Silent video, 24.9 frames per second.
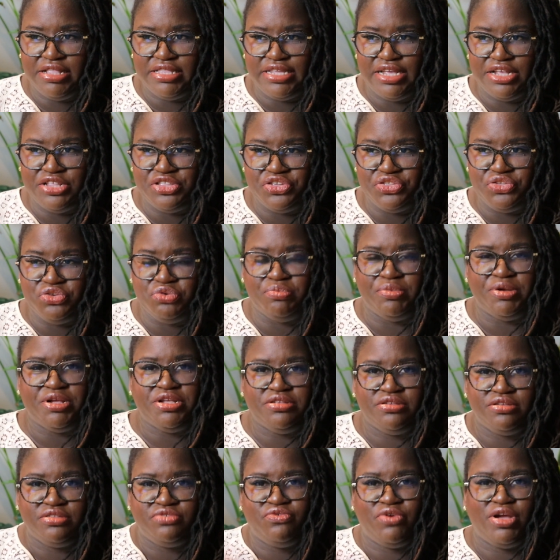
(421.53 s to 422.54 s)
I intend to do
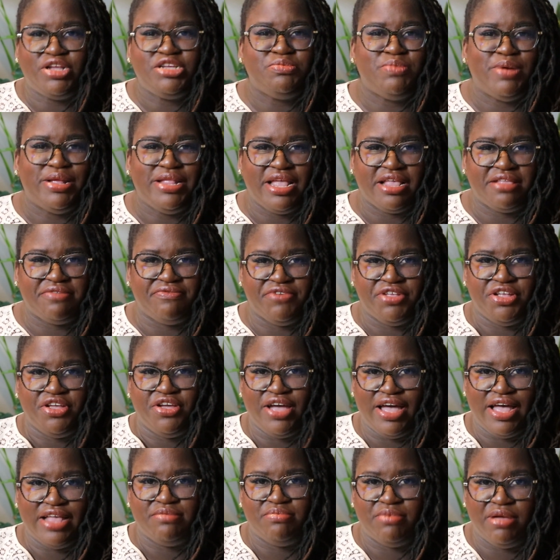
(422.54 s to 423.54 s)
but just watch my next video
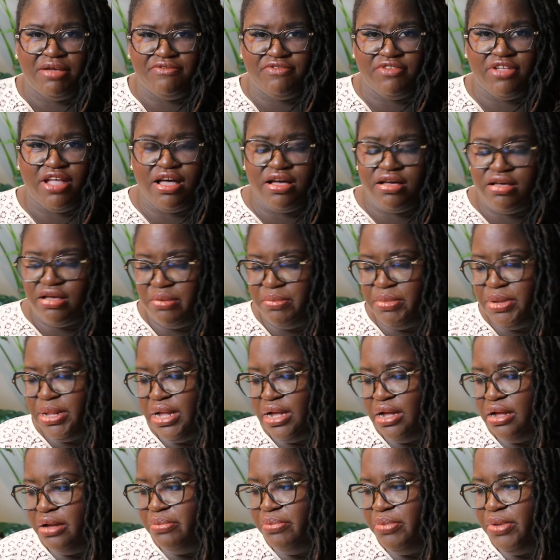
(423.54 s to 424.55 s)
guys my vlog coming
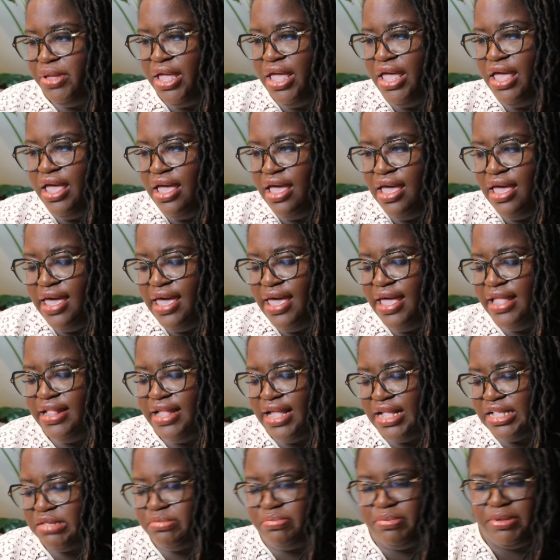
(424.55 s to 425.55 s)
up and
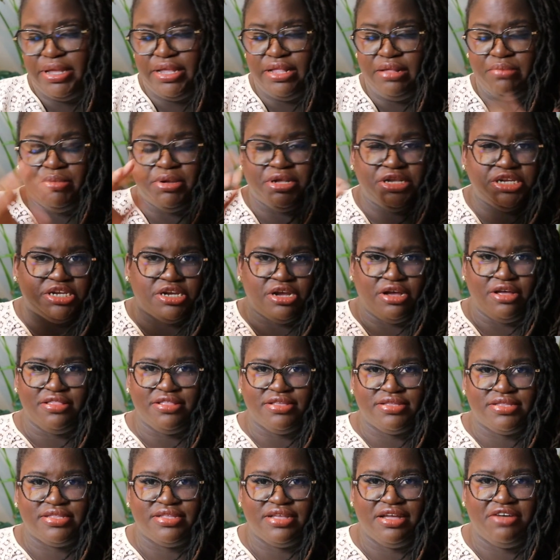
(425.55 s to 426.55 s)
explain a bunch of
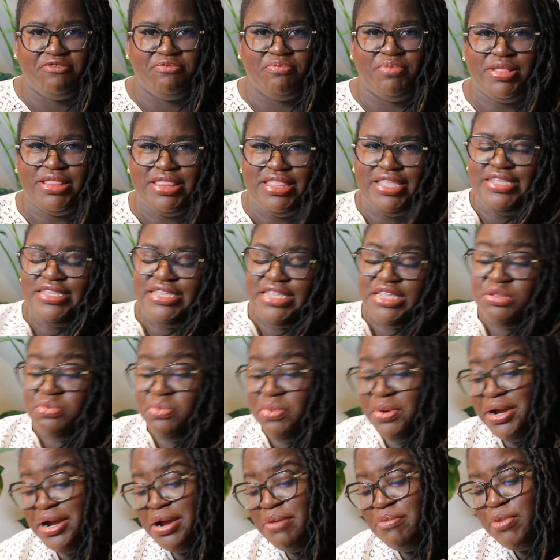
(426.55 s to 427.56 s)
other stuff but this
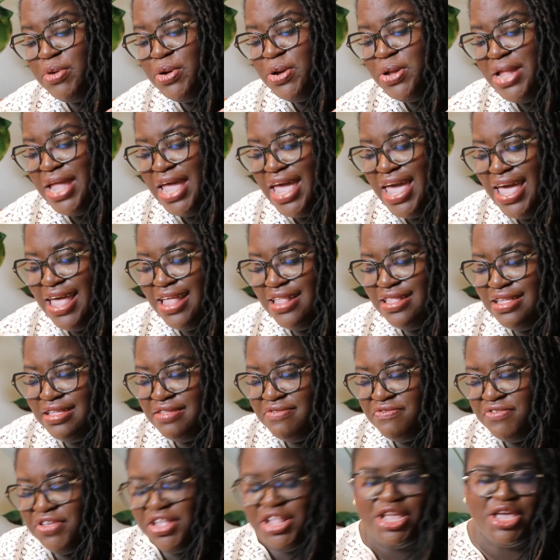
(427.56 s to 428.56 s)
is where i'm going to end
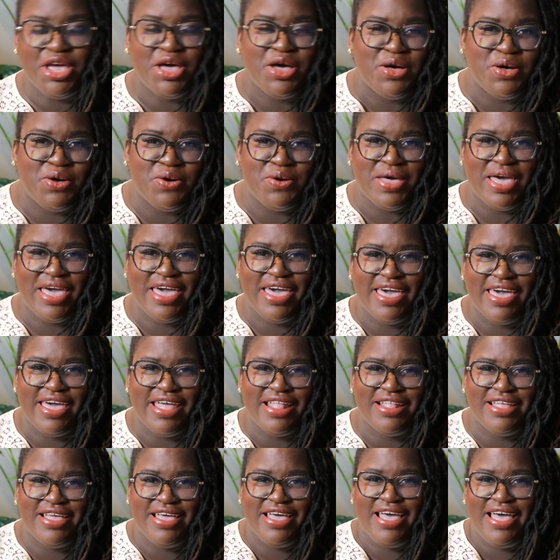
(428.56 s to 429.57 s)
this video
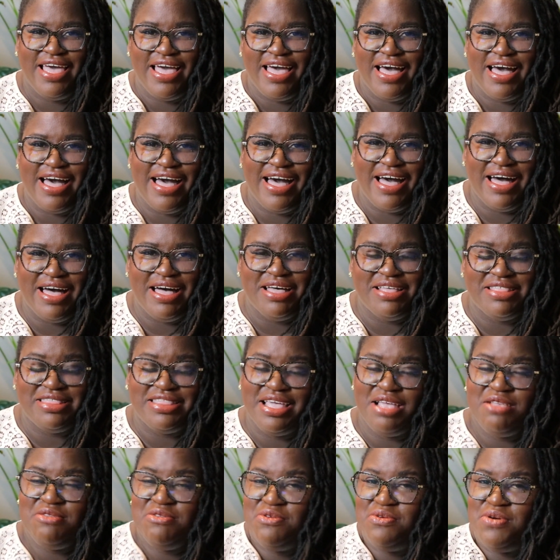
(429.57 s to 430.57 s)
and uh
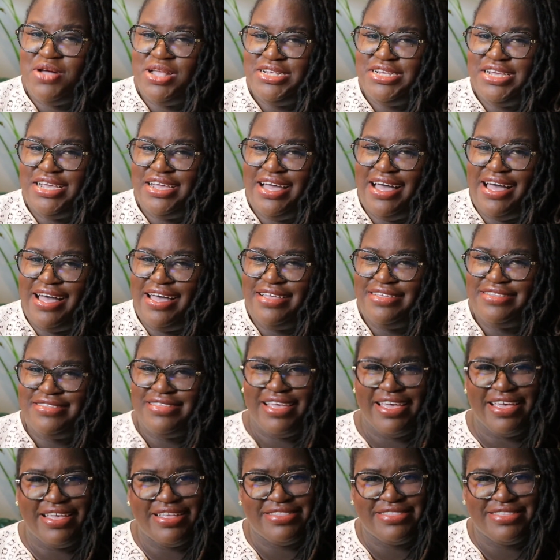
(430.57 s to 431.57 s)
thanks for watching guys
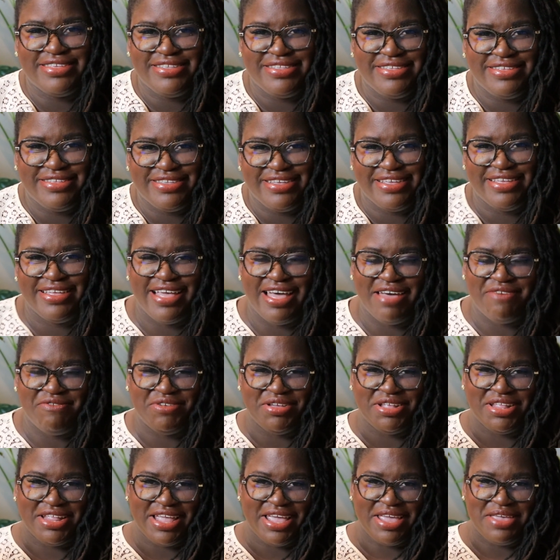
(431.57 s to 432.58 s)
and have
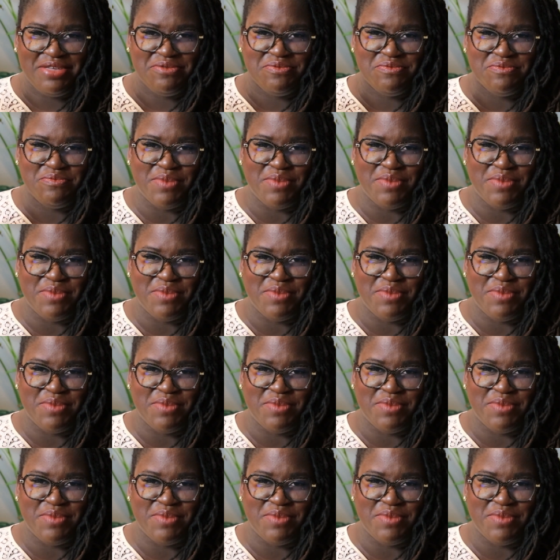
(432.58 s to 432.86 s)
a good day